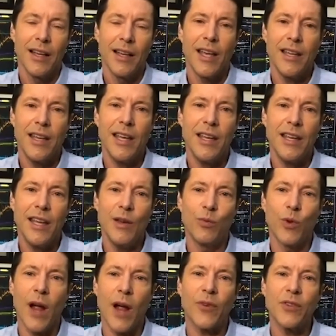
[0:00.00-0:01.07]
he
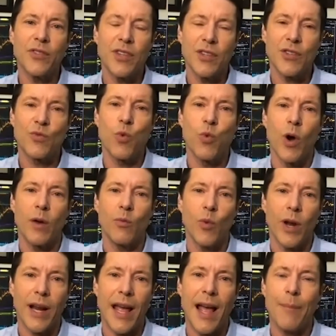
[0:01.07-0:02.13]
references
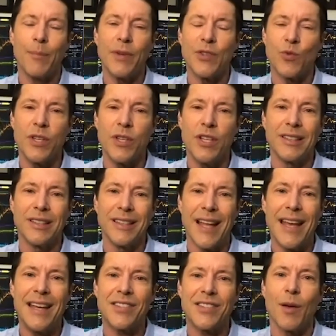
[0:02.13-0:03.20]
what happens when you
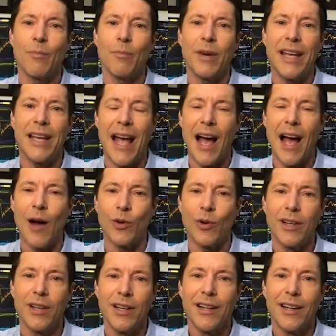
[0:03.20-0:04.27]
lay somebody out
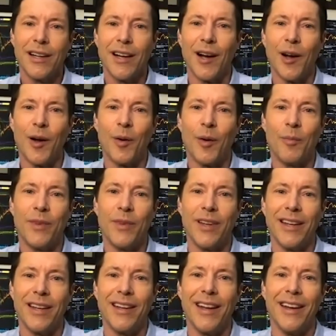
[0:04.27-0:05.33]
on
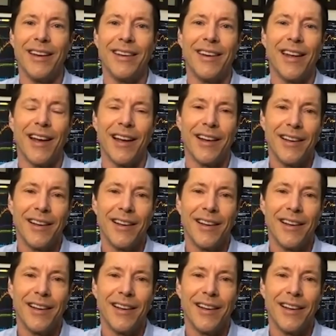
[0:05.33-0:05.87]
the